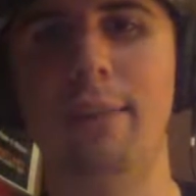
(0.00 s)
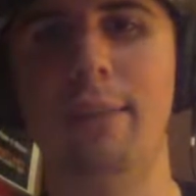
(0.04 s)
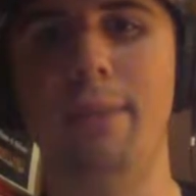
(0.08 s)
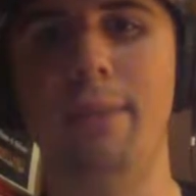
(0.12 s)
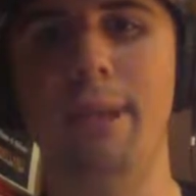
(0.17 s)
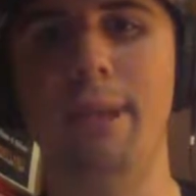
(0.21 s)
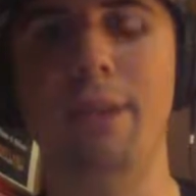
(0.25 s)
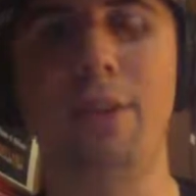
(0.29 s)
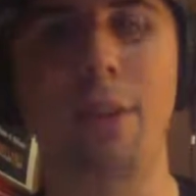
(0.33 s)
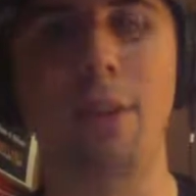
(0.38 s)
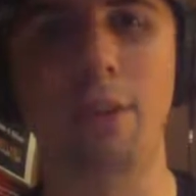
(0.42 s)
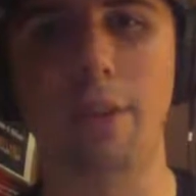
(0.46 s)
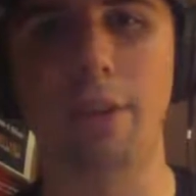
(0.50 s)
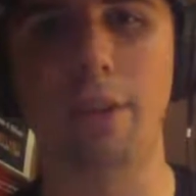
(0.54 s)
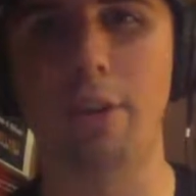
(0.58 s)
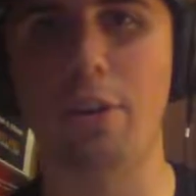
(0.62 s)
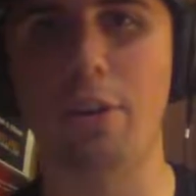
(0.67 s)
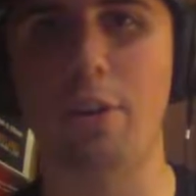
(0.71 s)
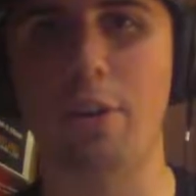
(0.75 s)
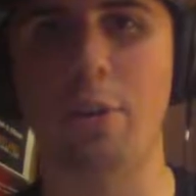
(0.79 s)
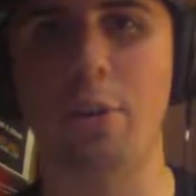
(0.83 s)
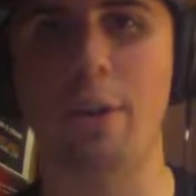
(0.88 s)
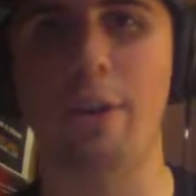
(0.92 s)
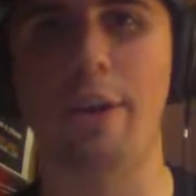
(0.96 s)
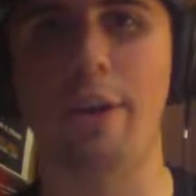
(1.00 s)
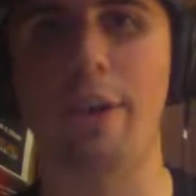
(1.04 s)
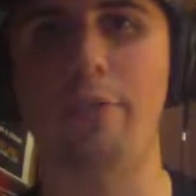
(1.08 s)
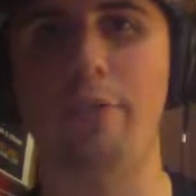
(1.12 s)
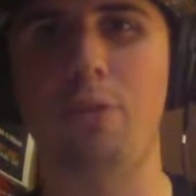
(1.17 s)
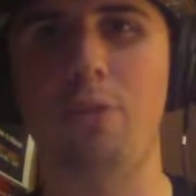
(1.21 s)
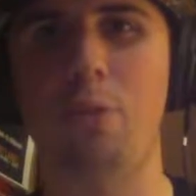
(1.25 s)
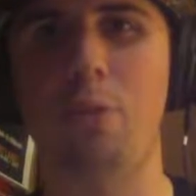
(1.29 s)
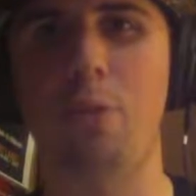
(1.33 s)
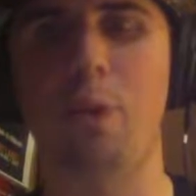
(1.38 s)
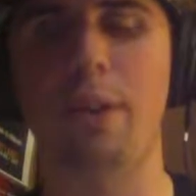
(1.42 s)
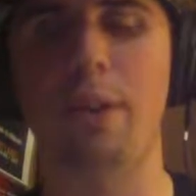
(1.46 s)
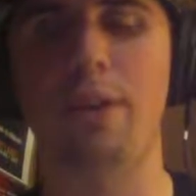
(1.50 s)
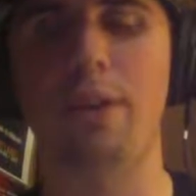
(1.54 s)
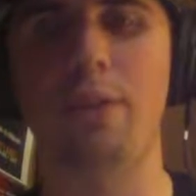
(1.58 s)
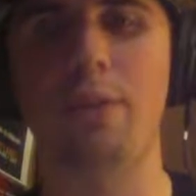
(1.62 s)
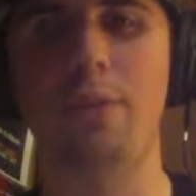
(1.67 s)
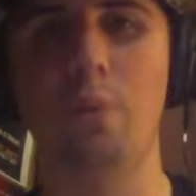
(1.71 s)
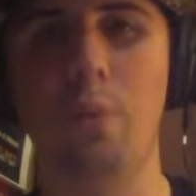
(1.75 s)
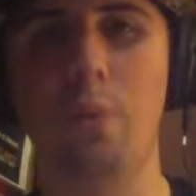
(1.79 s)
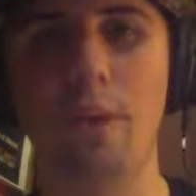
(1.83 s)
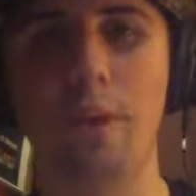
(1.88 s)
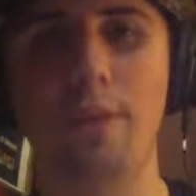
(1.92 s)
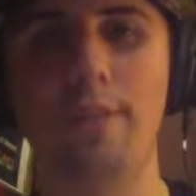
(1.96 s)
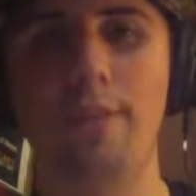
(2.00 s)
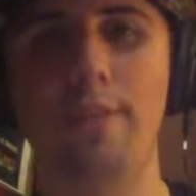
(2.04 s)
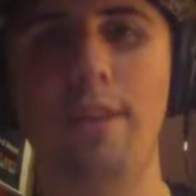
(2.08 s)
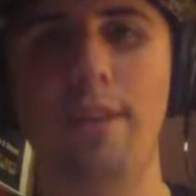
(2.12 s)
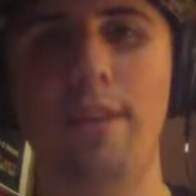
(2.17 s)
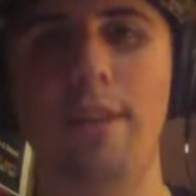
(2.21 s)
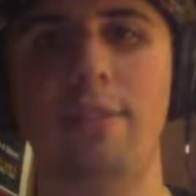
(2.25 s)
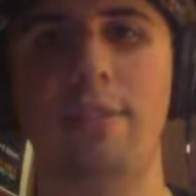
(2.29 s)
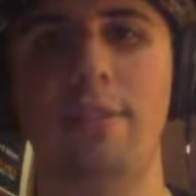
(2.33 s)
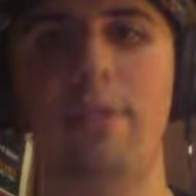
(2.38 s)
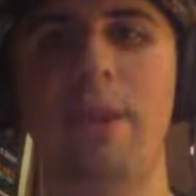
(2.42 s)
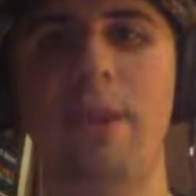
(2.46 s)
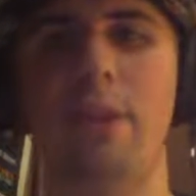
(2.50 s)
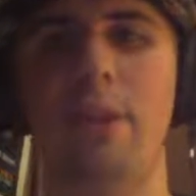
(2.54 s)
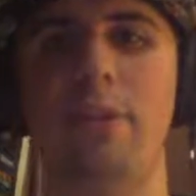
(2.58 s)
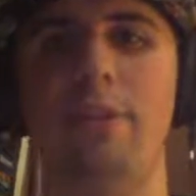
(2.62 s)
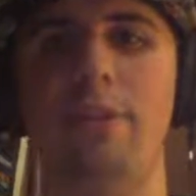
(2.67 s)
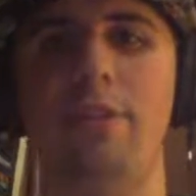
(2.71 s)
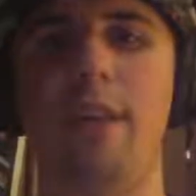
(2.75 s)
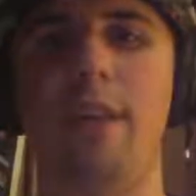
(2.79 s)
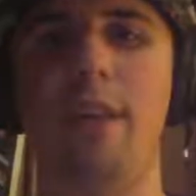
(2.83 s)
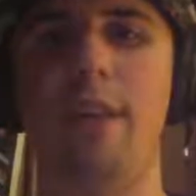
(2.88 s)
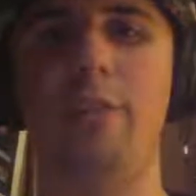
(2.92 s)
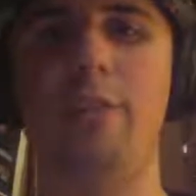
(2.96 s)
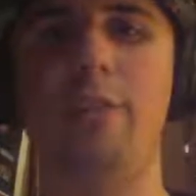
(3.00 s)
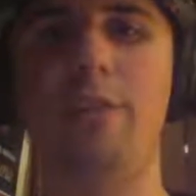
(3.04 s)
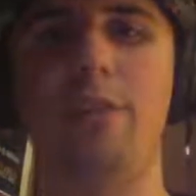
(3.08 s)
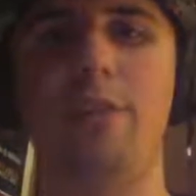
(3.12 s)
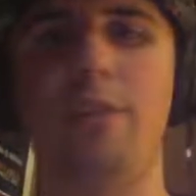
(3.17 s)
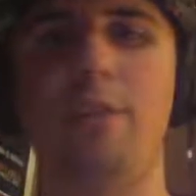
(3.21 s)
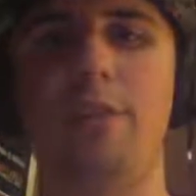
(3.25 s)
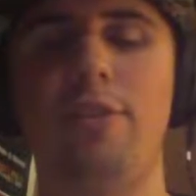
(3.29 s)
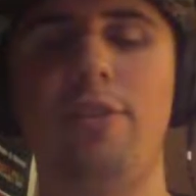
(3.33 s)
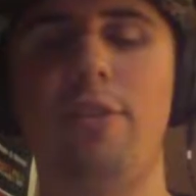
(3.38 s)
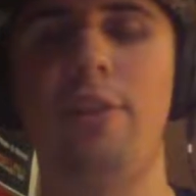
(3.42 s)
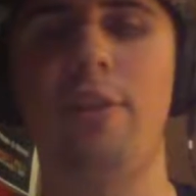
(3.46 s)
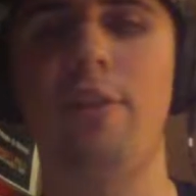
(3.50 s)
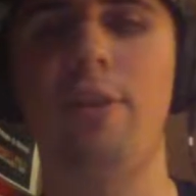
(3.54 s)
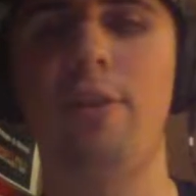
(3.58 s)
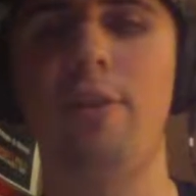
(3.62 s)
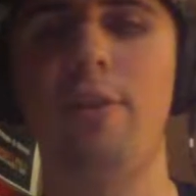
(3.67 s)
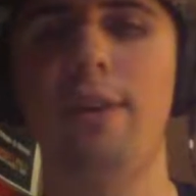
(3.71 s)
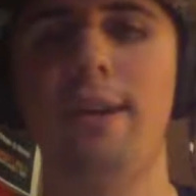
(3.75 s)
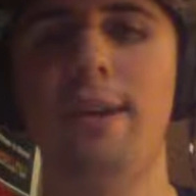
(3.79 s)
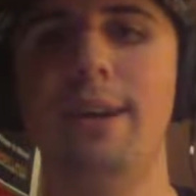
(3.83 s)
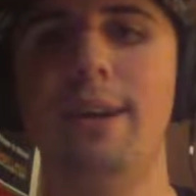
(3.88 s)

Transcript: he called it a career after one season there in San Francisco.